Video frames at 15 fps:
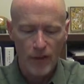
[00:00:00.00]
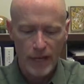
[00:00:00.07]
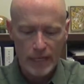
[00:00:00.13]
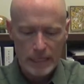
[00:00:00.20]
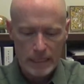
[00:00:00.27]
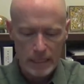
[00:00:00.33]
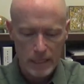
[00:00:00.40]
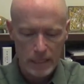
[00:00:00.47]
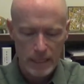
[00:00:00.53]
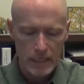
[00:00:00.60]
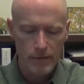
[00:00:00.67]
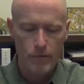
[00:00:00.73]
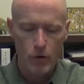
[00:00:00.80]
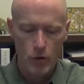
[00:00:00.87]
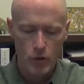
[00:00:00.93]
fan
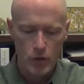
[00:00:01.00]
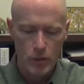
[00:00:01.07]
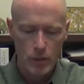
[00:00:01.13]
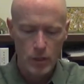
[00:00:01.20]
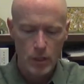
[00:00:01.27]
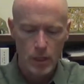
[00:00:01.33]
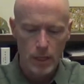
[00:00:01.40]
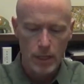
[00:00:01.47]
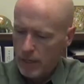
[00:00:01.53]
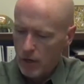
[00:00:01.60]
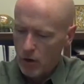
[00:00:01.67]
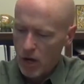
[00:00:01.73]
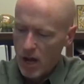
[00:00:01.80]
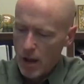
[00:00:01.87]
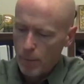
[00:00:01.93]
D versions,
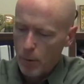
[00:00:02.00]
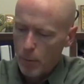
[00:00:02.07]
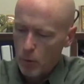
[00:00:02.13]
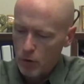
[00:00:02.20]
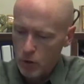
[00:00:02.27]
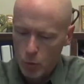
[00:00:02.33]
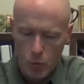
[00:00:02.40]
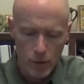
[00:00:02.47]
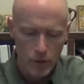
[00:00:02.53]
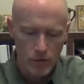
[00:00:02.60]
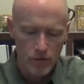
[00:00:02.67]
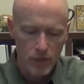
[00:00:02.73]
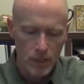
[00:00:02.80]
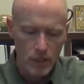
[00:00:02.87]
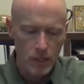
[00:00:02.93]
they're comparable to what
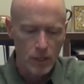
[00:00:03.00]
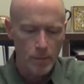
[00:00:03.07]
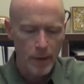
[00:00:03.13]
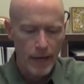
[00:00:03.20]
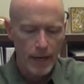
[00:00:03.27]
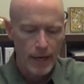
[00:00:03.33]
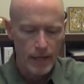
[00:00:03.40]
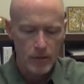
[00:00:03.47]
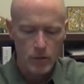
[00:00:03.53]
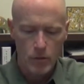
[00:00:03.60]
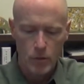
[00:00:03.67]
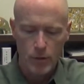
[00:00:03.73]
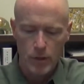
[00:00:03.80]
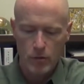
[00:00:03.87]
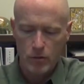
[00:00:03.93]
you've seen in the past.
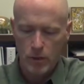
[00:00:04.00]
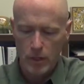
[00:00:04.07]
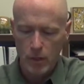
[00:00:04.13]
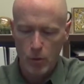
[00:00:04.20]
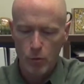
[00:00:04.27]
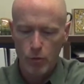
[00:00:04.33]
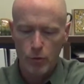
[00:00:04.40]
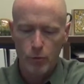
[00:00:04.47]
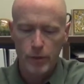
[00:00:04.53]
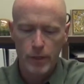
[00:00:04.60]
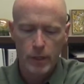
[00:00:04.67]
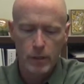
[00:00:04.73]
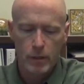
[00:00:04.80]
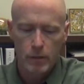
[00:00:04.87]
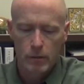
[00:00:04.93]
So here's the
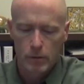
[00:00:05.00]
03